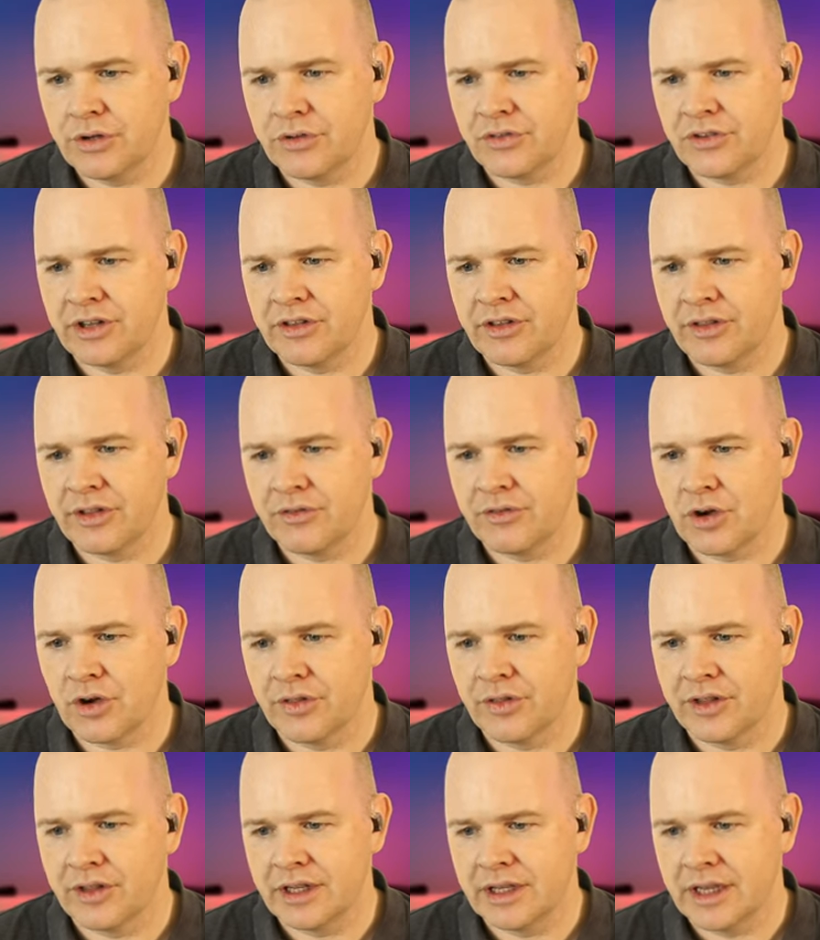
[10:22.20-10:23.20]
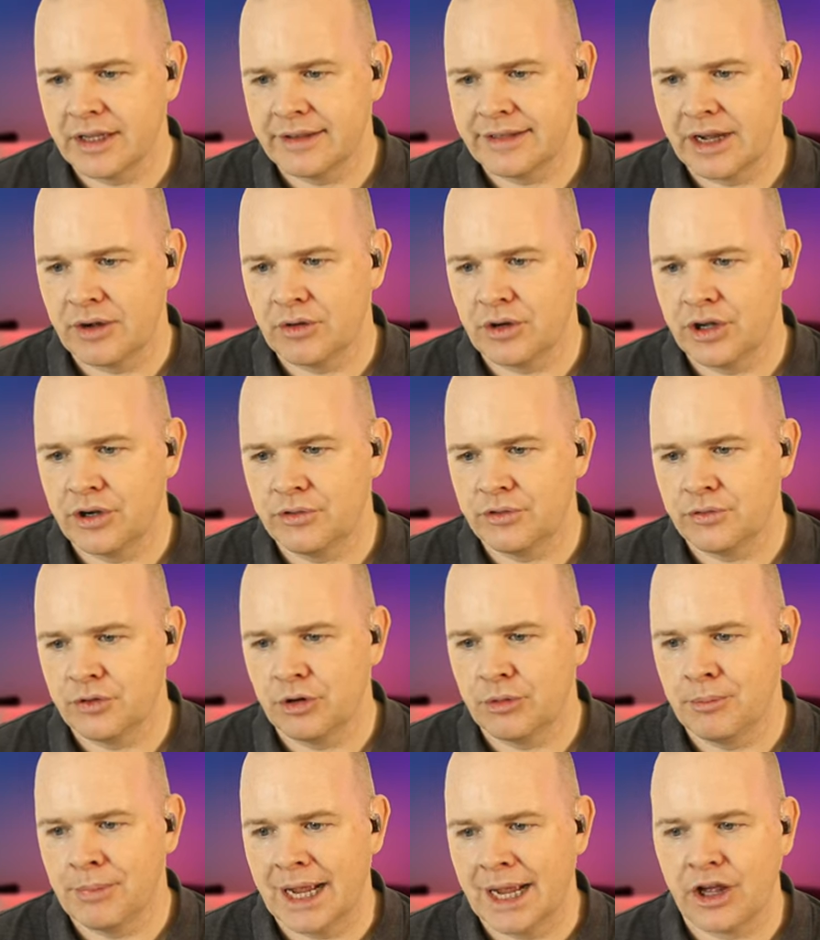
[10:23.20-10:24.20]
you can see that they've got the uh, download
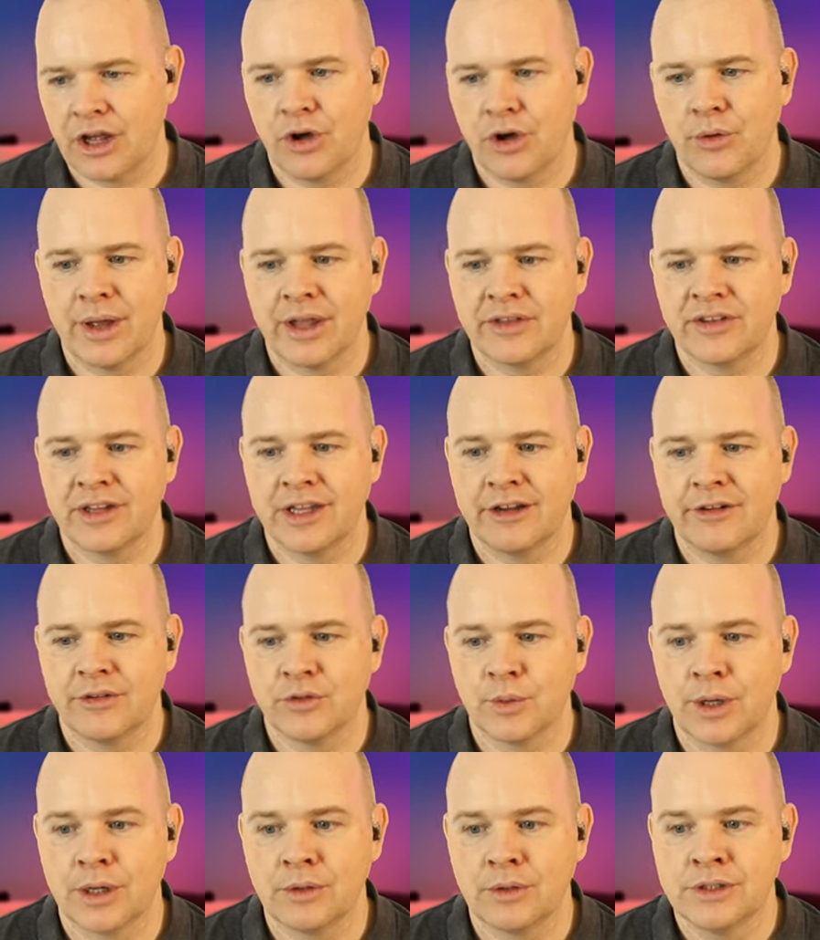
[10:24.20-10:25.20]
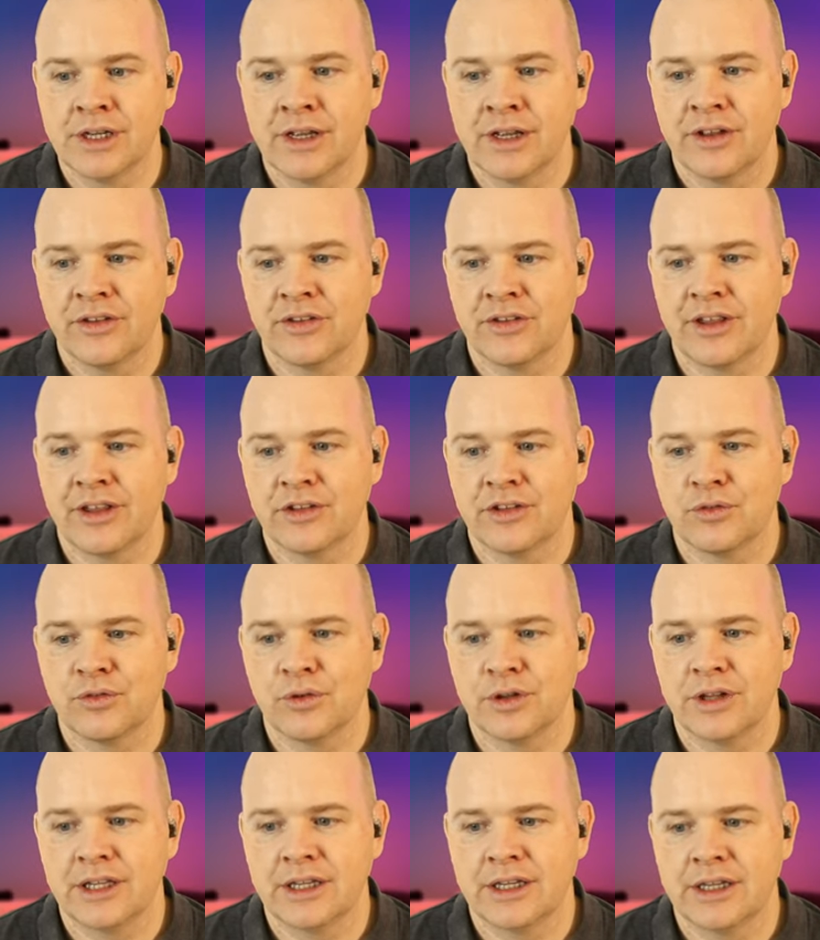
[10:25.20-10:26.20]
for Mac OS here as well. So that's
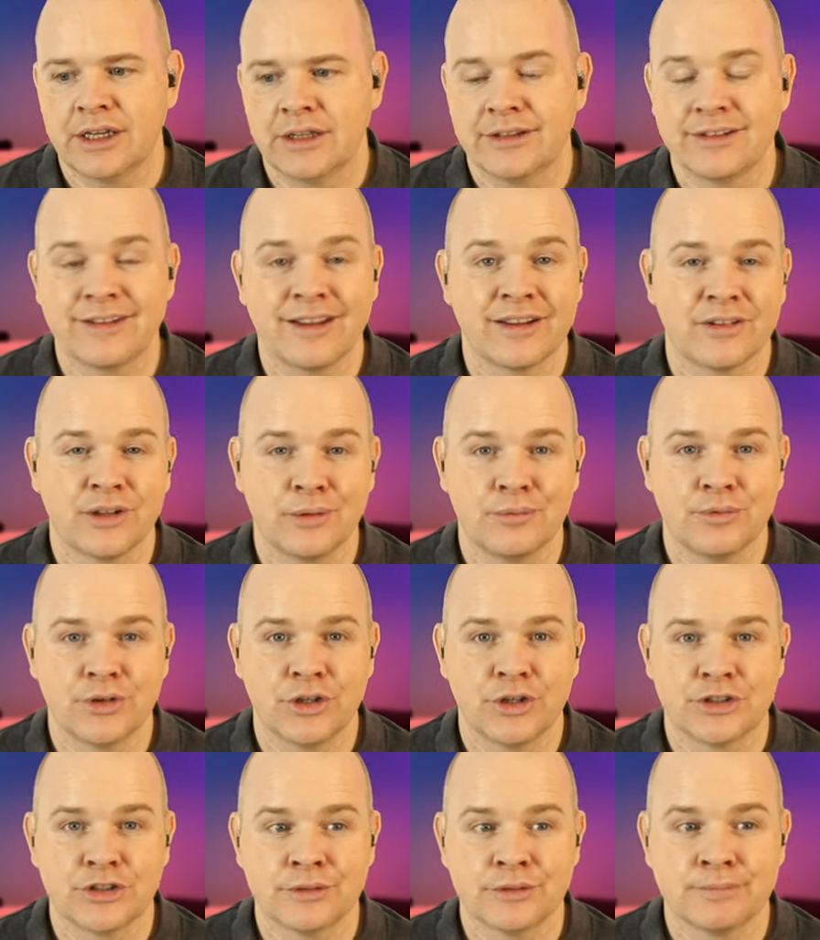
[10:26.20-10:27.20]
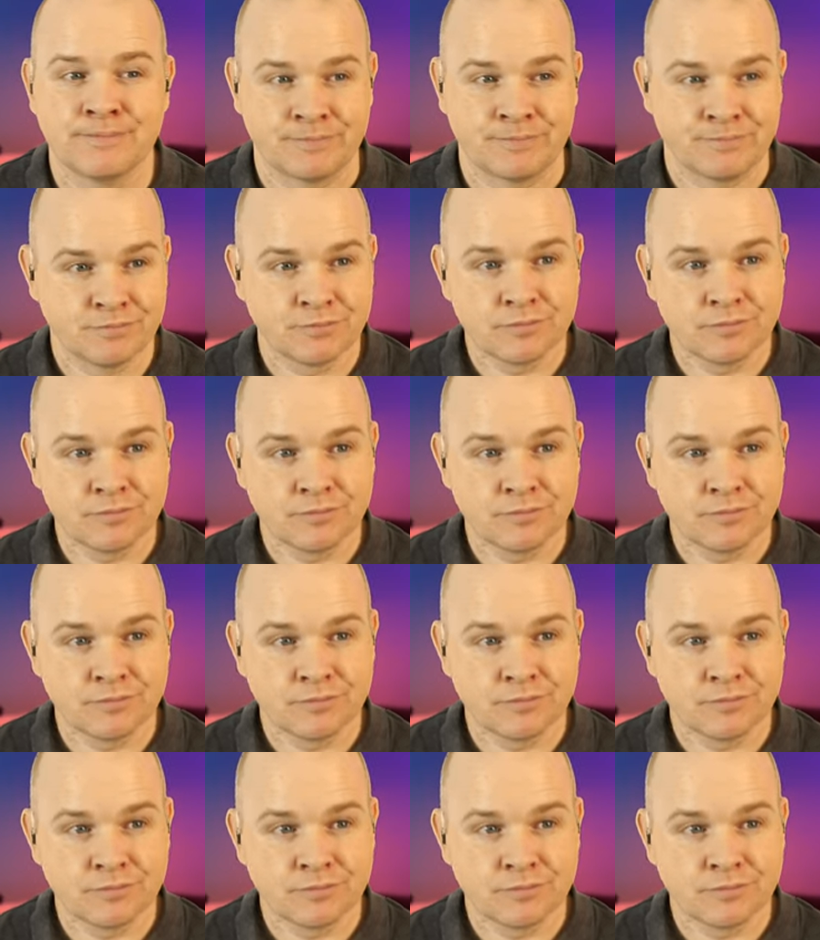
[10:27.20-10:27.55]
for the, uh, the desktop version.